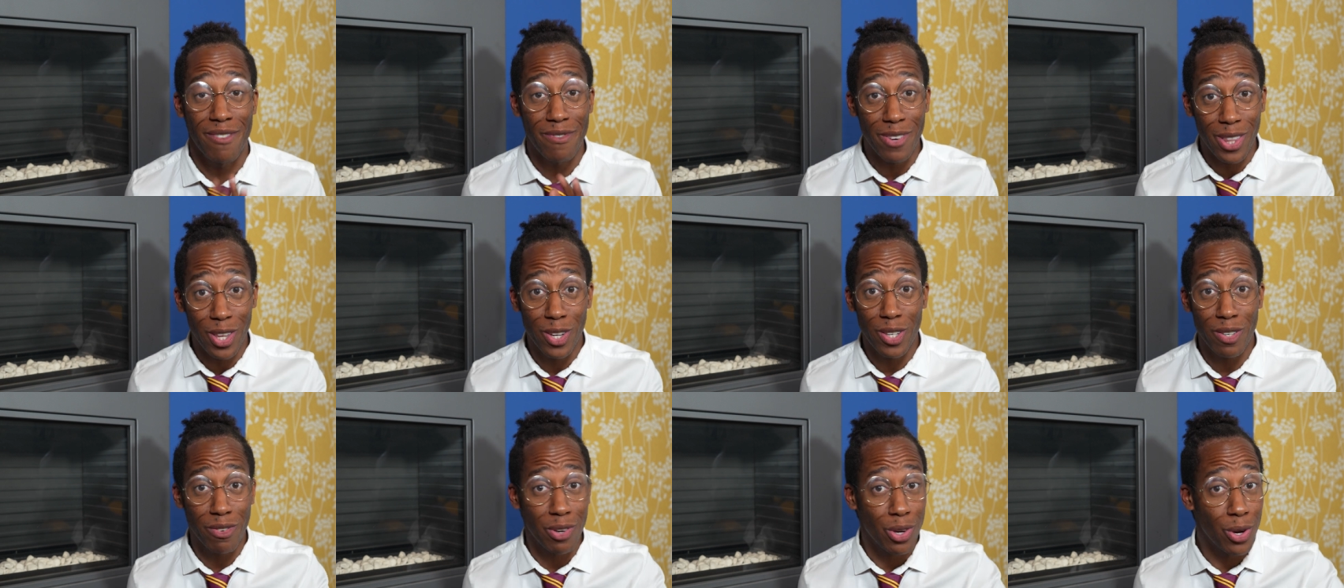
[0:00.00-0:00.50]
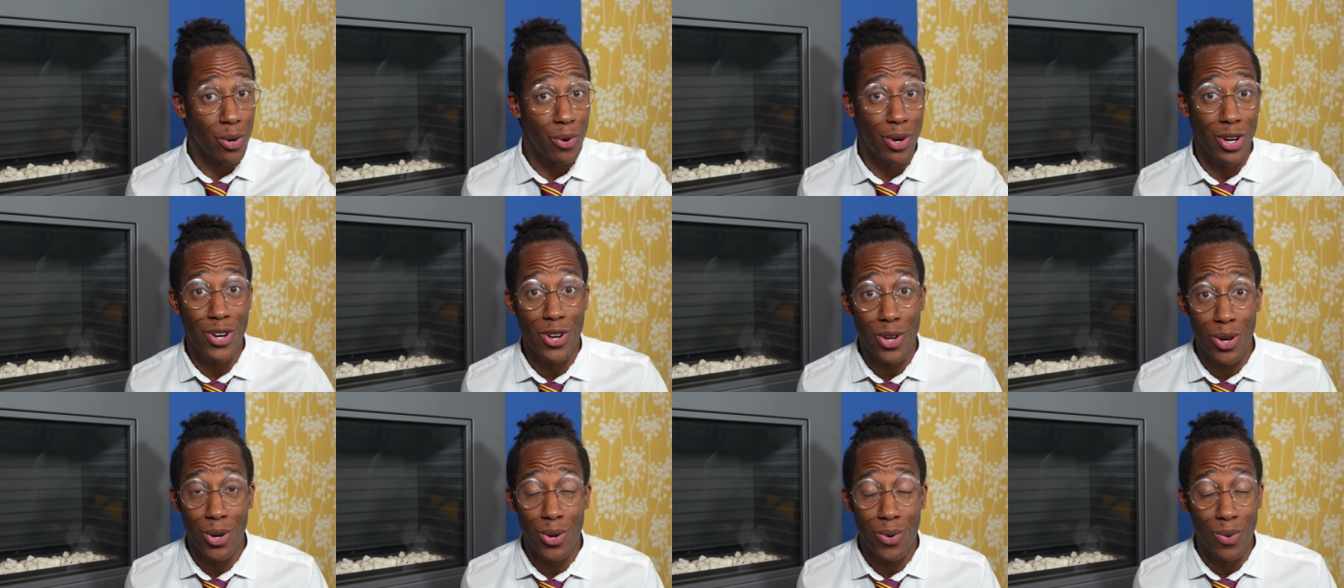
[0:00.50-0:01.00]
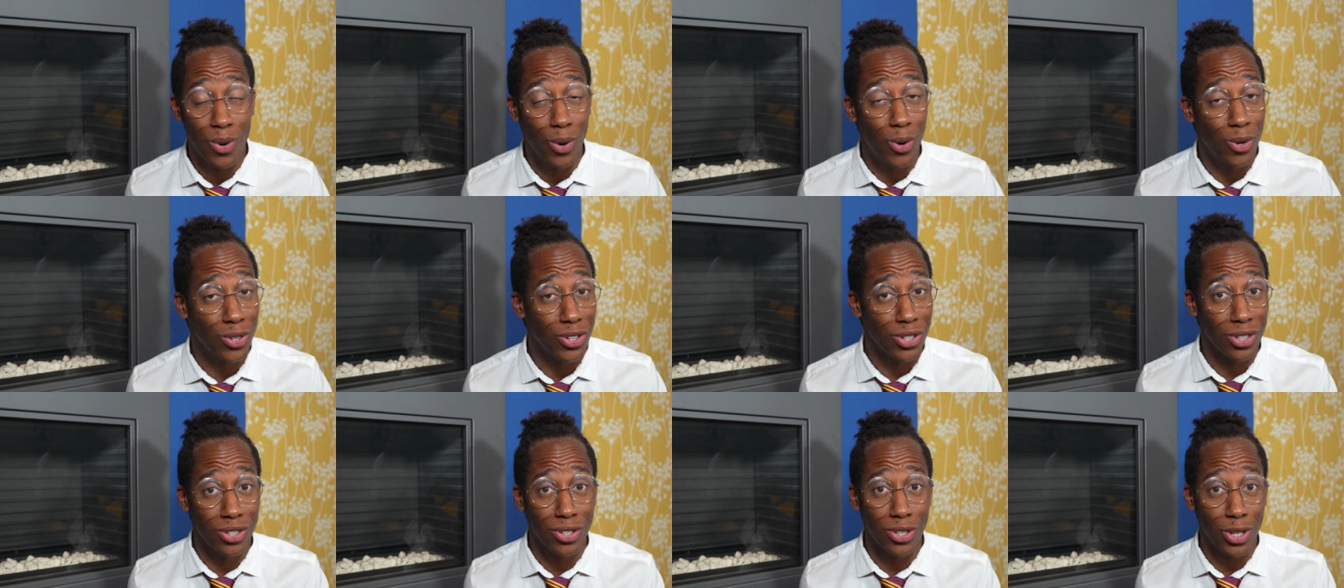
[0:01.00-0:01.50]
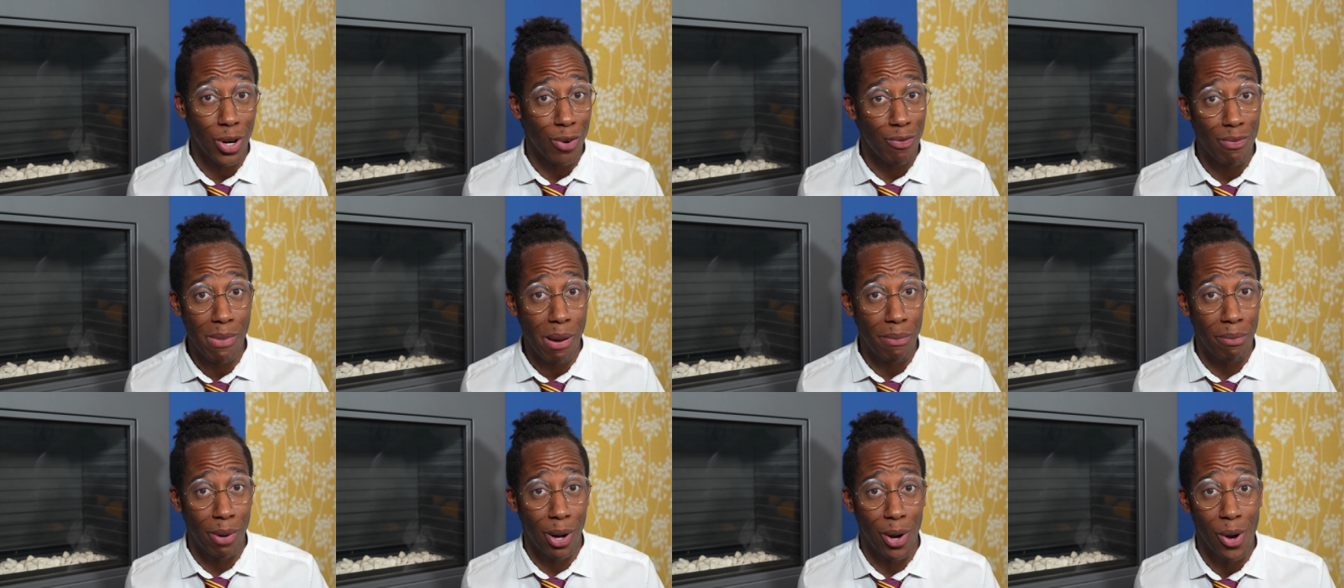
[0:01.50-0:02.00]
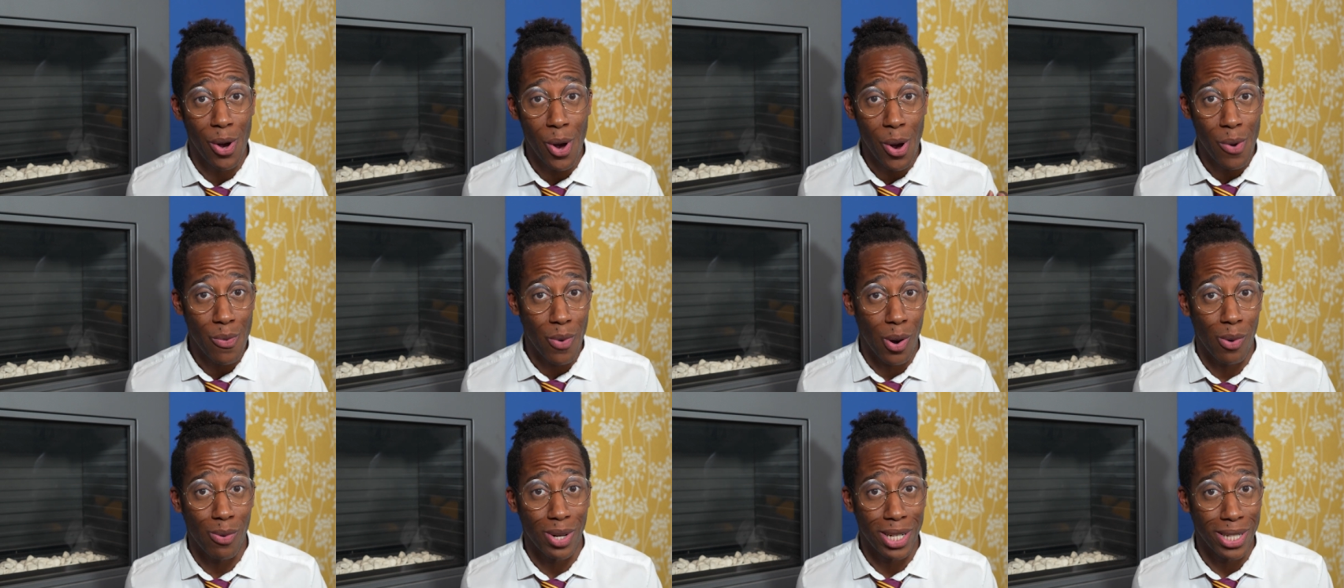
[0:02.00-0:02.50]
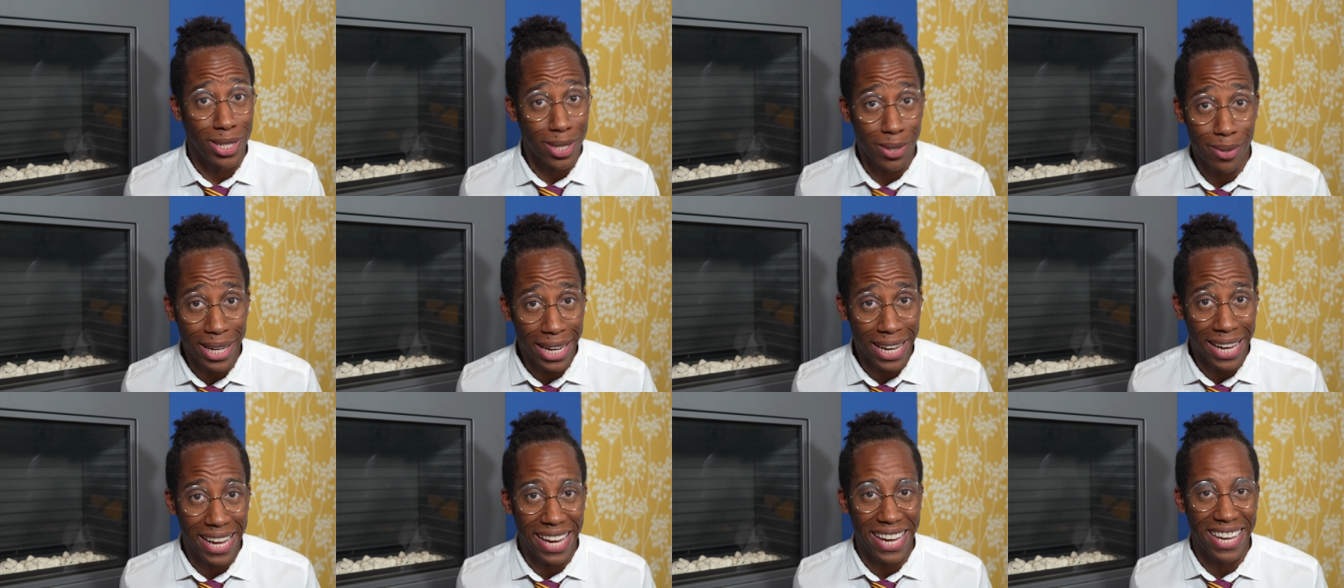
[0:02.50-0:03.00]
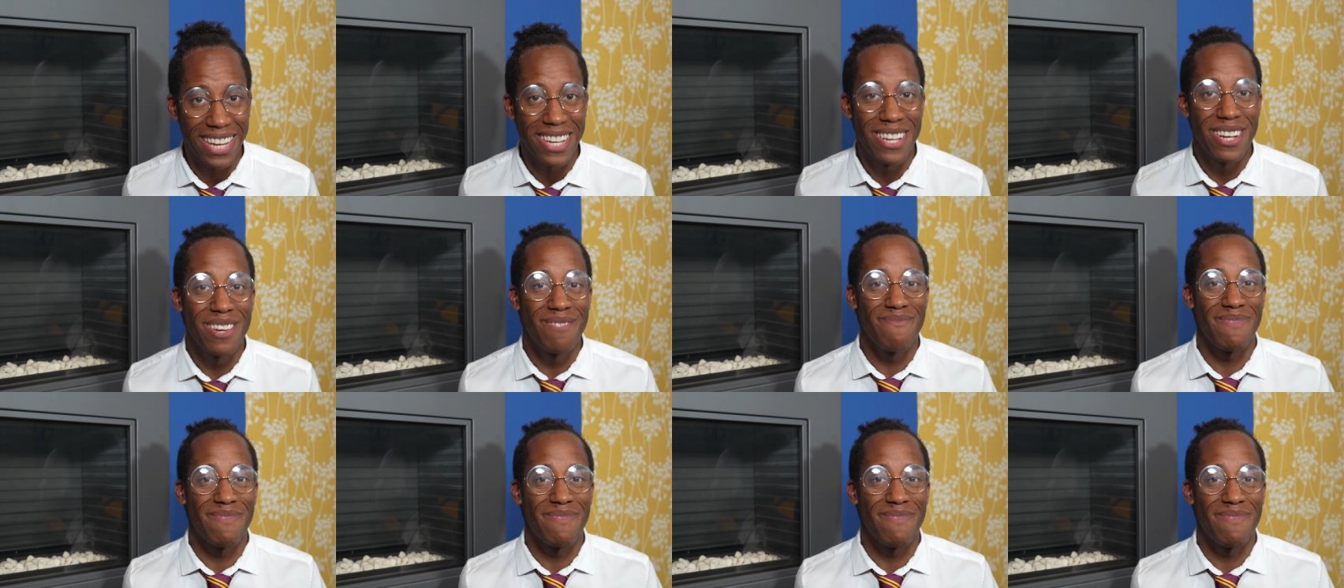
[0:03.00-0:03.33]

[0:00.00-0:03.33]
For those of you who are new or just don't remember what we're doing here,